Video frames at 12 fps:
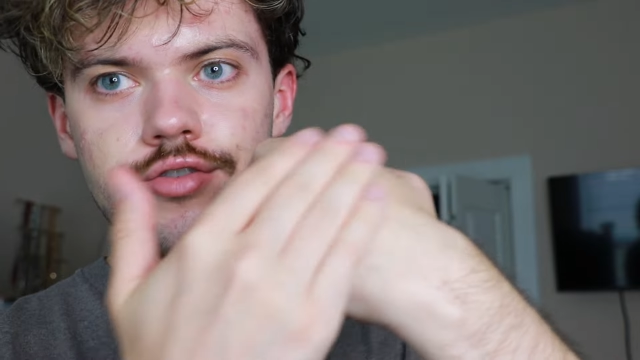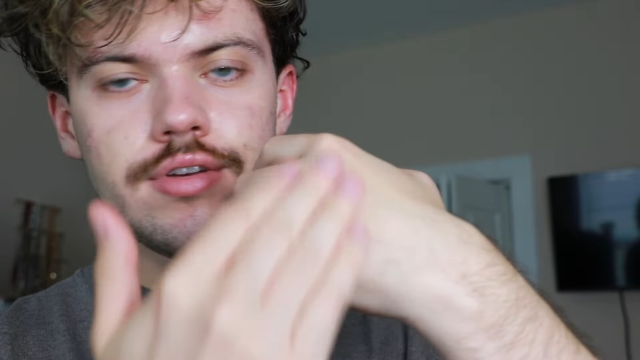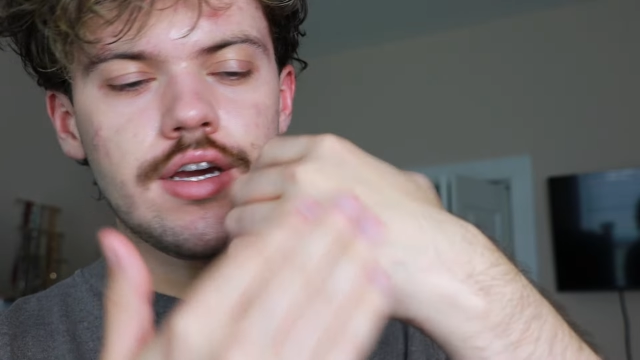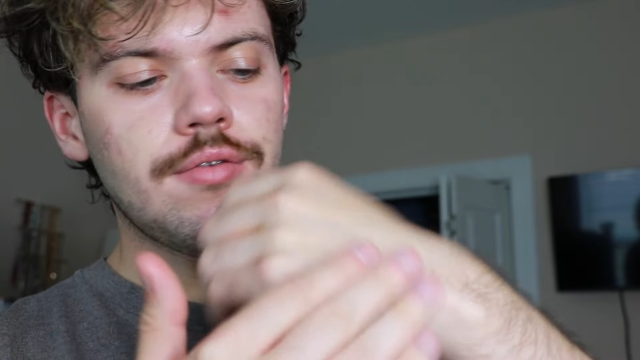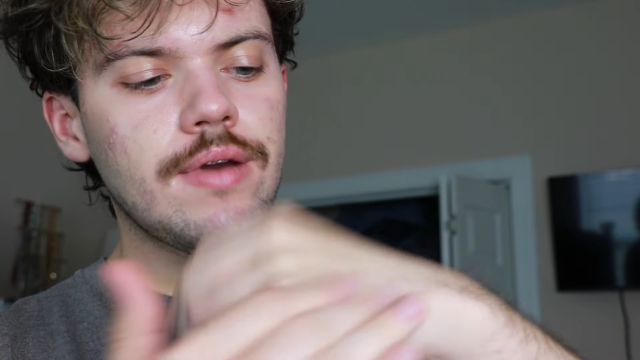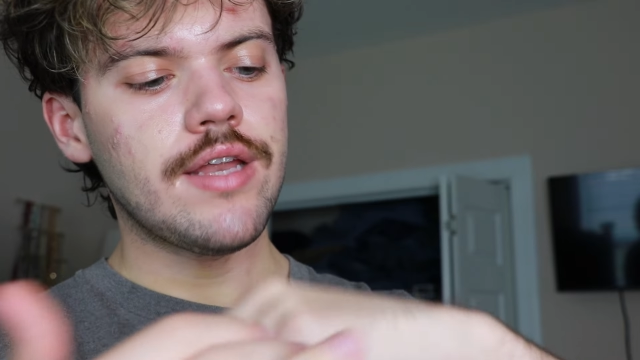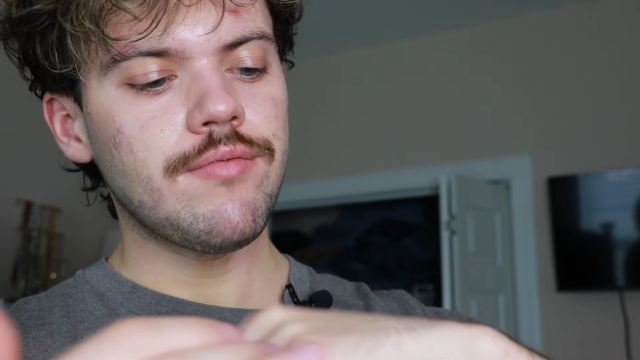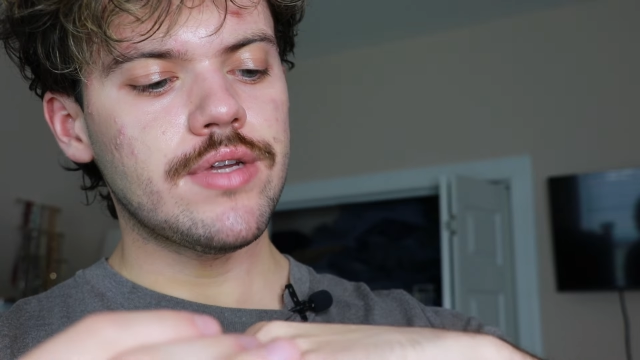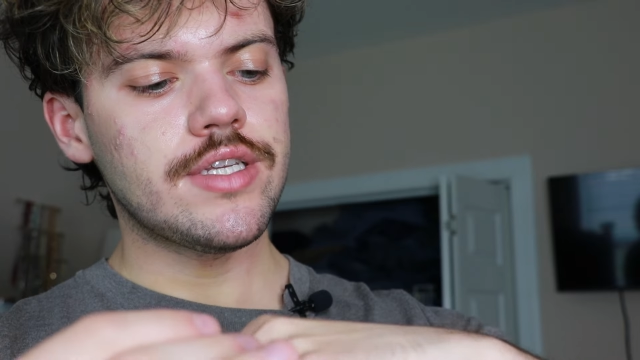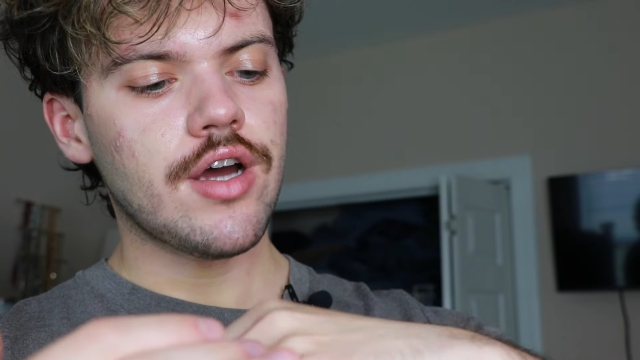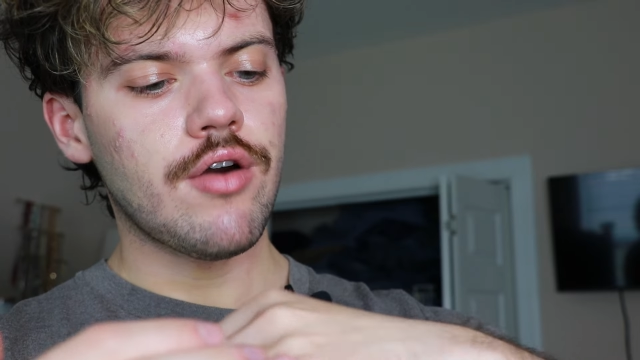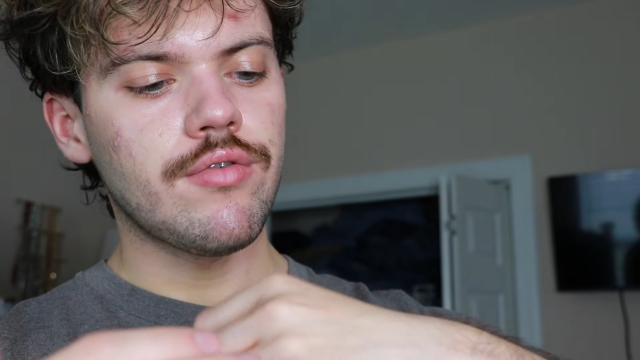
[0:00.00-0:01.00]
You should go in
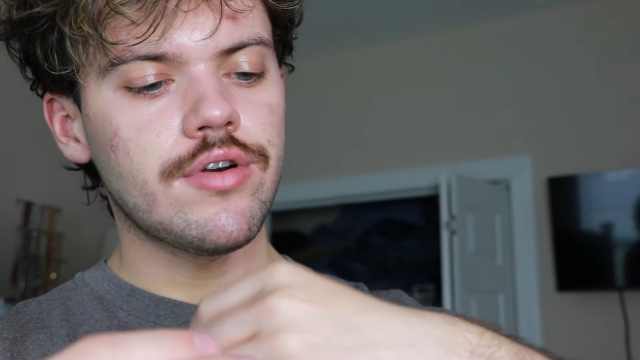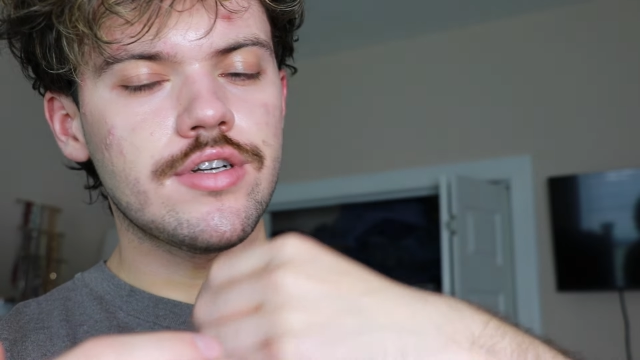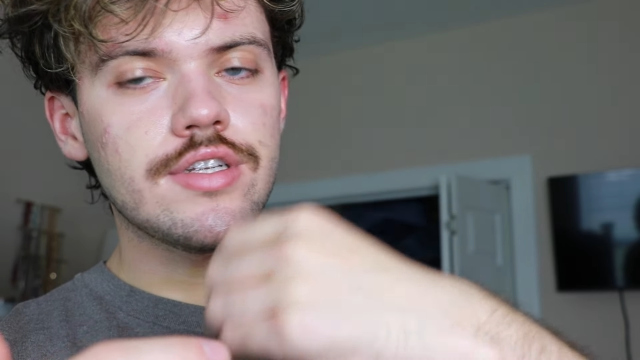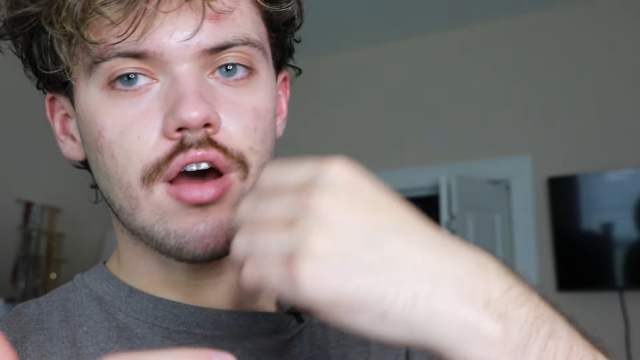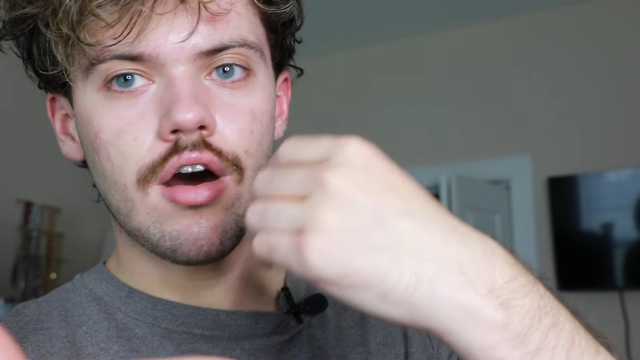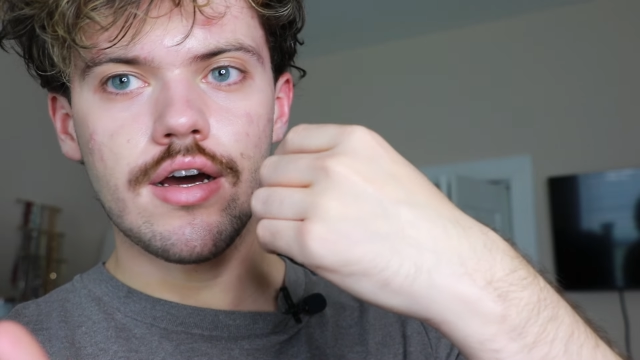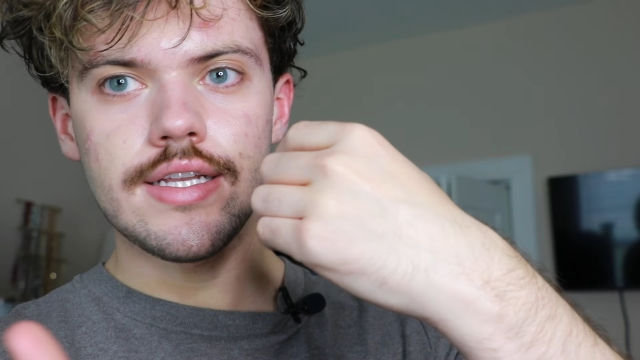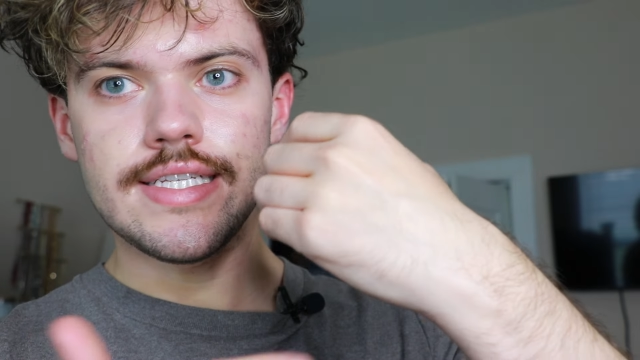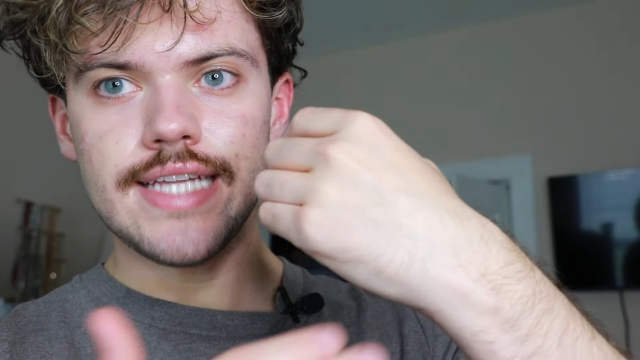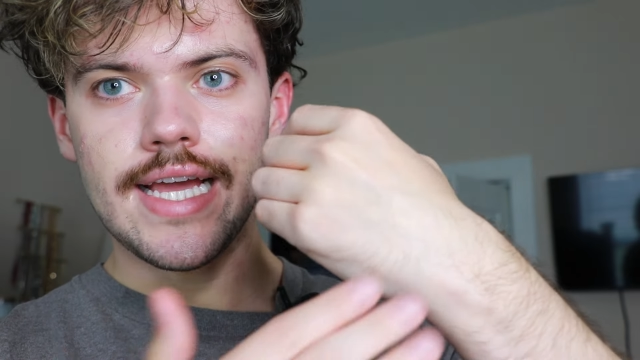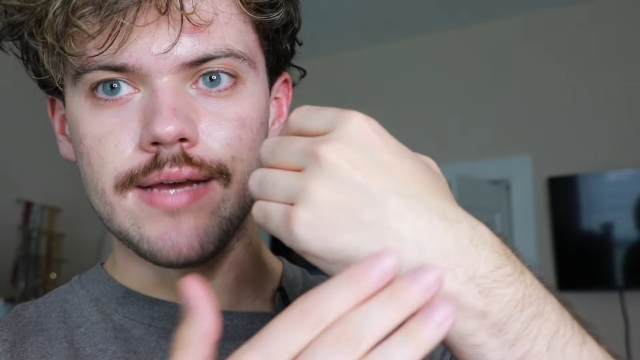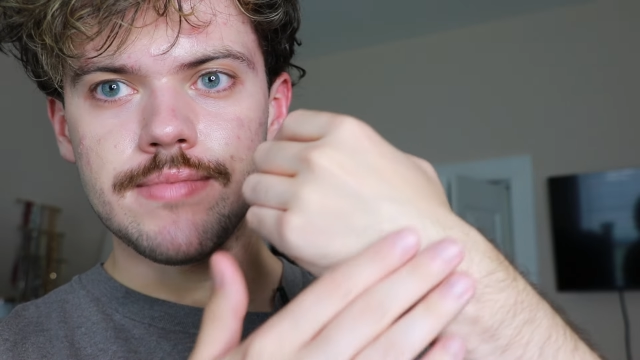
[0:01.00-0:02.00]
with toners on
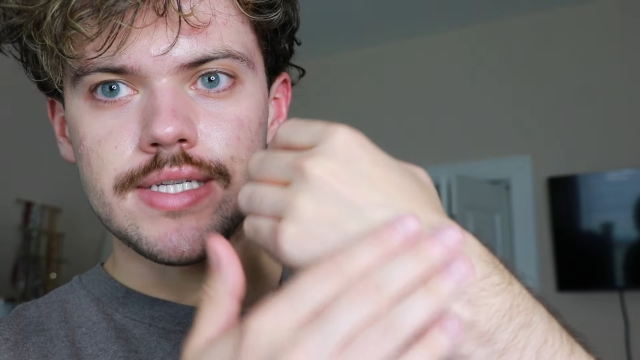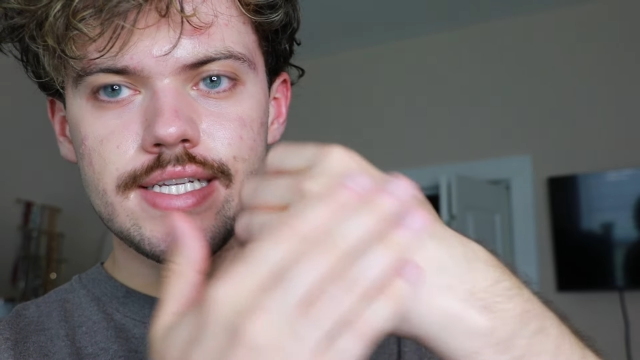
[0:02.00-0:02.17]
damp